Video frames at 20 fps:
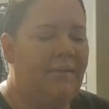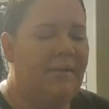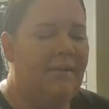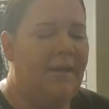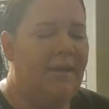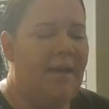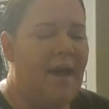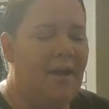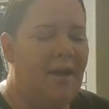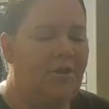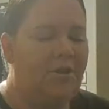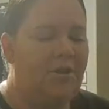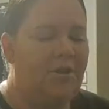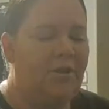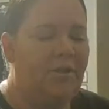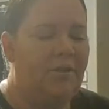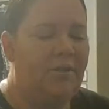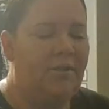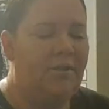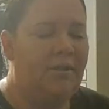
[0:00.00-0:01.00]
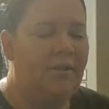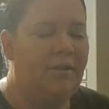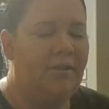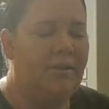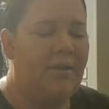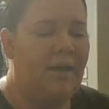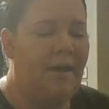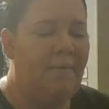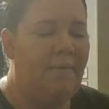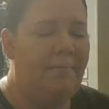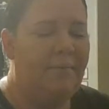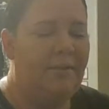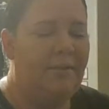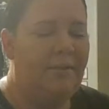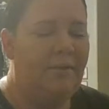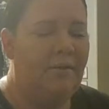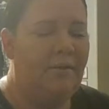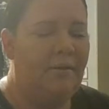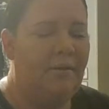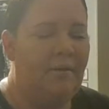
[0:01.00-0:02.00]
the actions, the steps
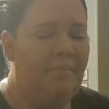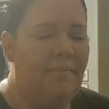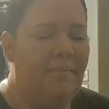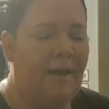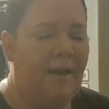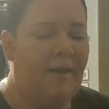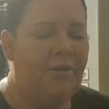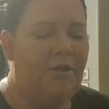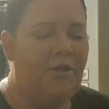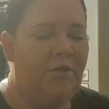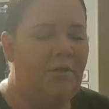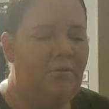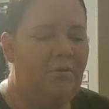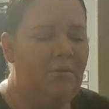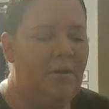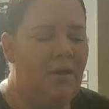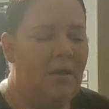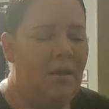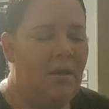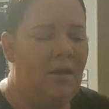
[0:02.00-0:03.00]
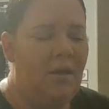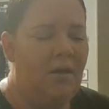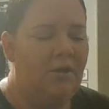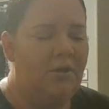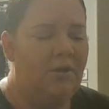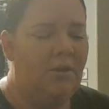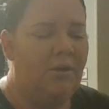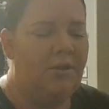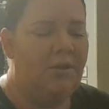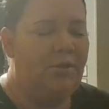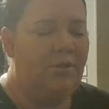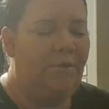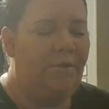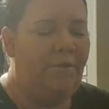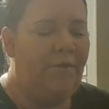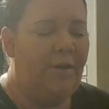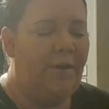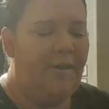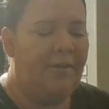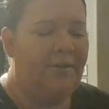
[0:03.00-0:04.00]
to come back to you. So I do
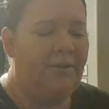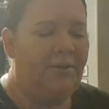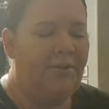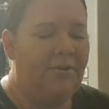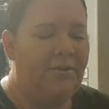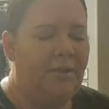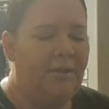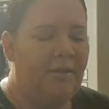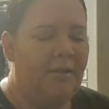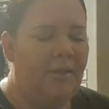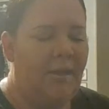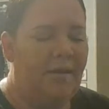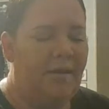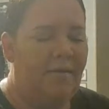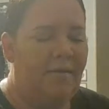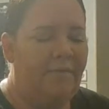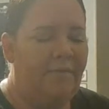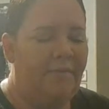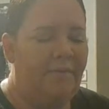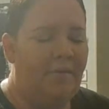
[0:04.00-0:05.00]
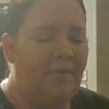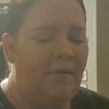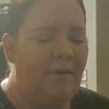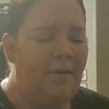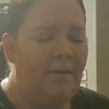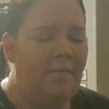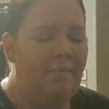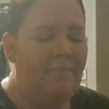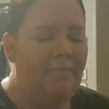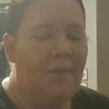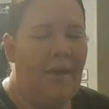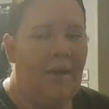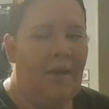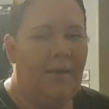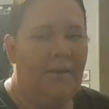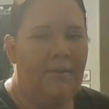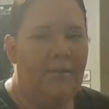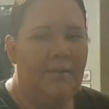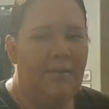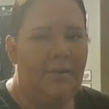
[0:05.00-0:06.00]
feel like there's a lot of
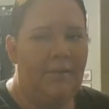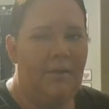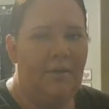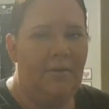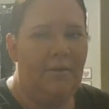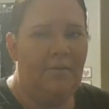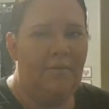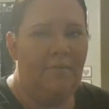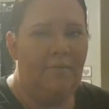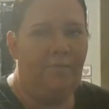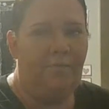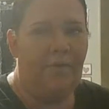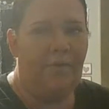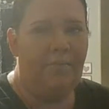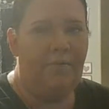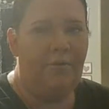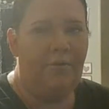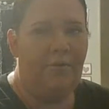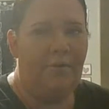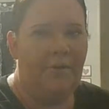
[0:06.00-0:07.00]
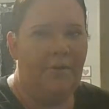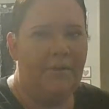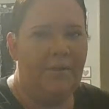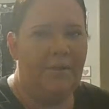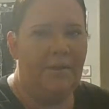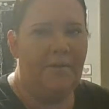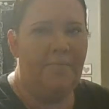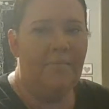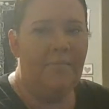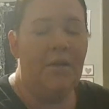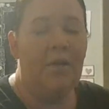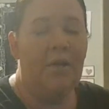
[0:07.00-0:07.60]
pain still from you, Krista.